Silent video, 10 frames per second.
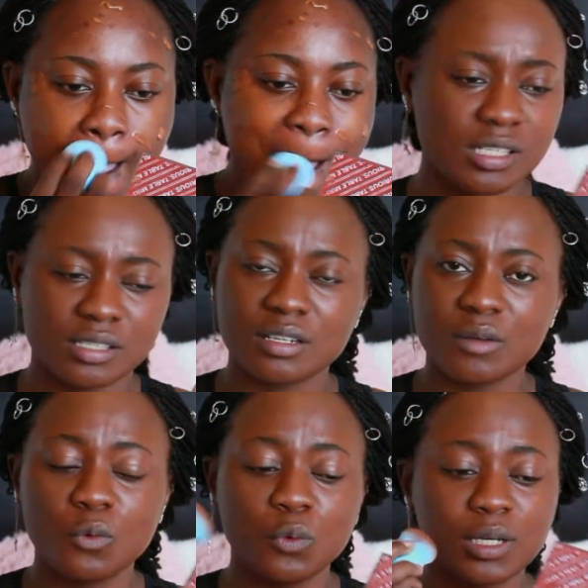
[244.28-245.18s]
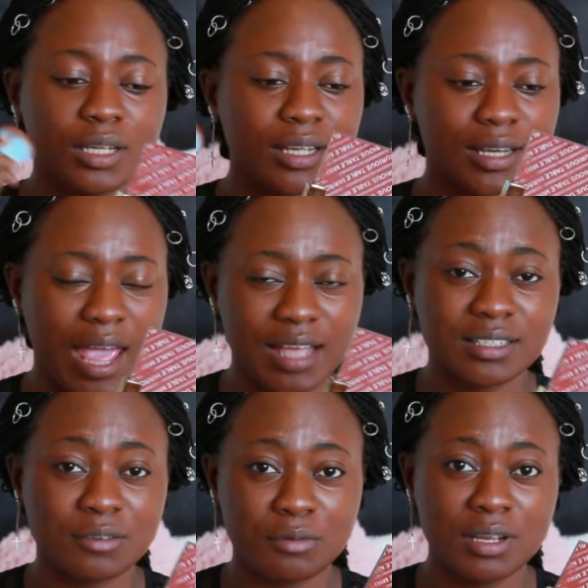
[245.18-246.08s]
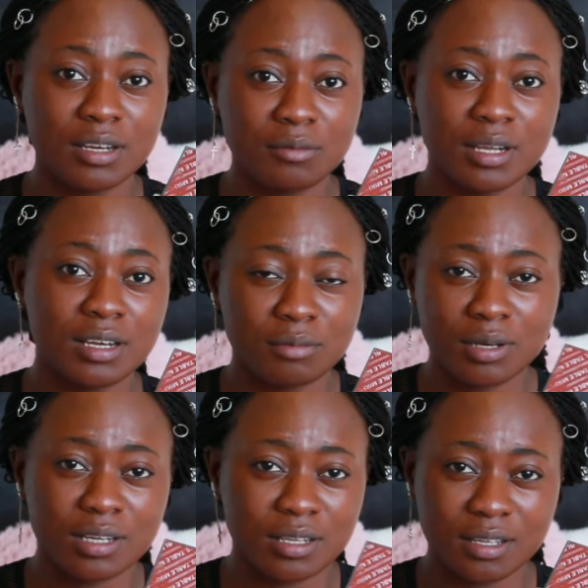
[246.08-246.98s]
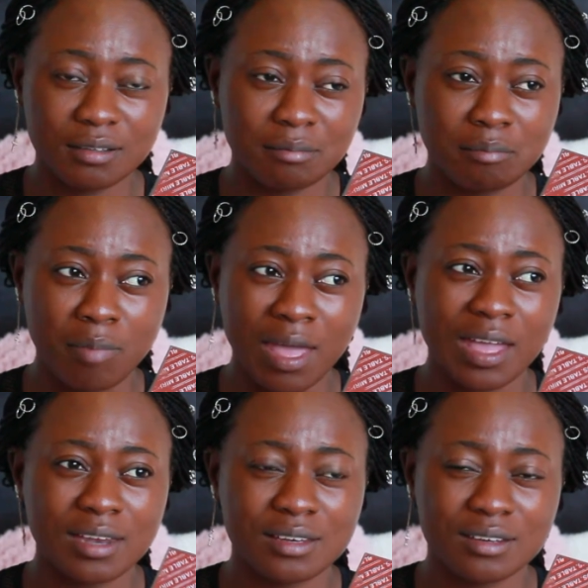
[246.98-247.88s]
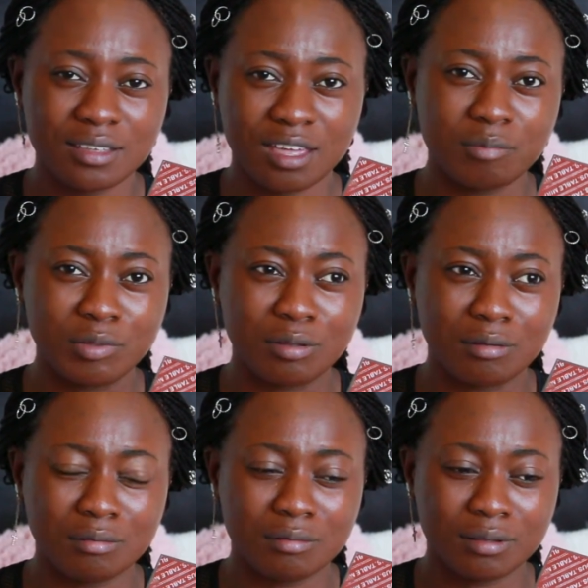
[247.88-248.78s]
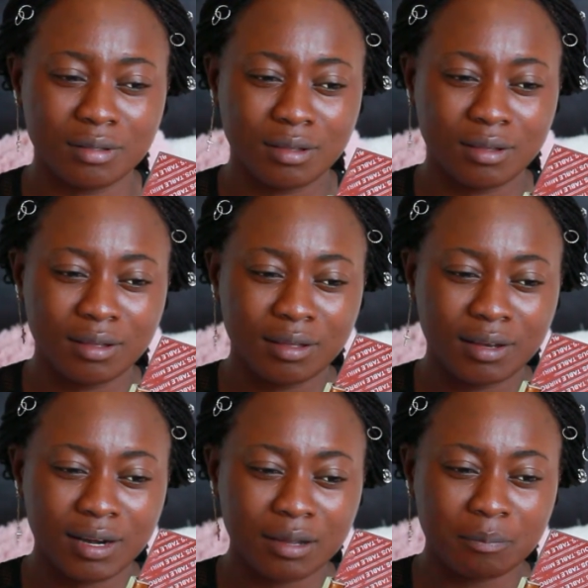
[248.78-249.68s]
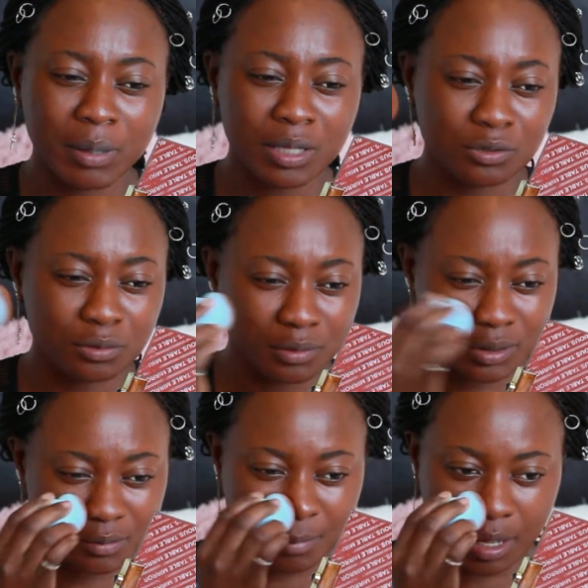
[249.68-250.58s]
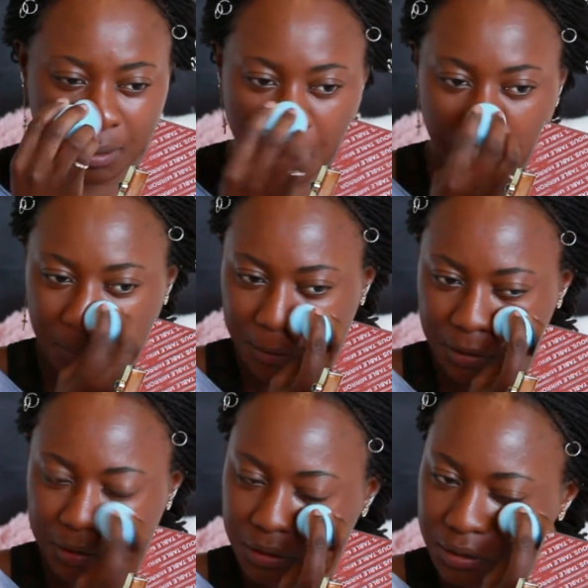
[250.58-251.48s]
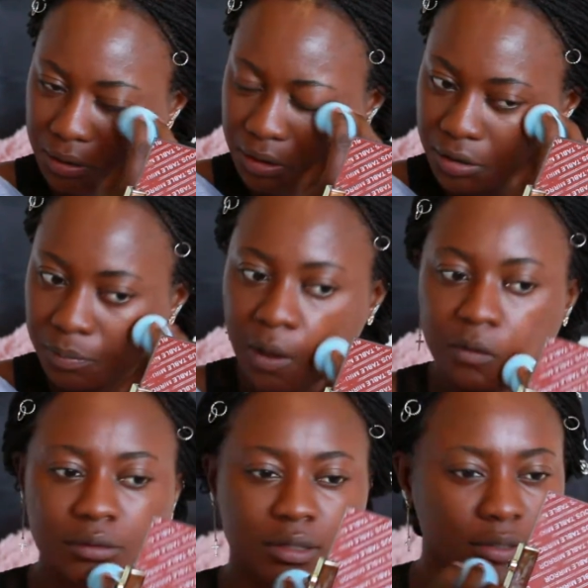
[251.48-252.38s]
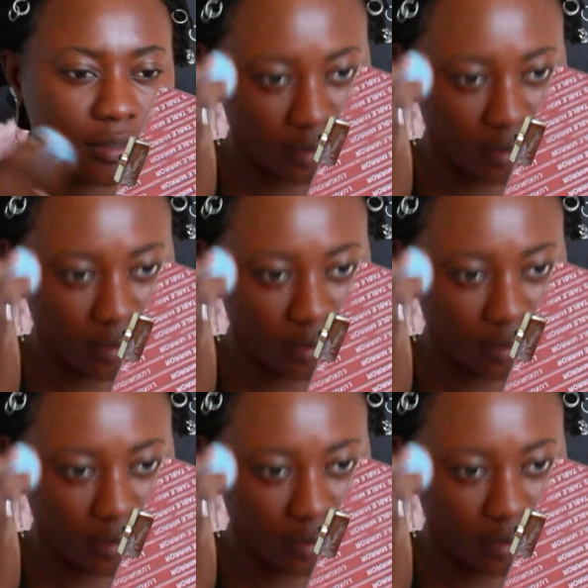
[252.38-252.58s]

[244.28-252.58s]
Just a warning, it has a really bad chemical, like petrol smell on this sponge.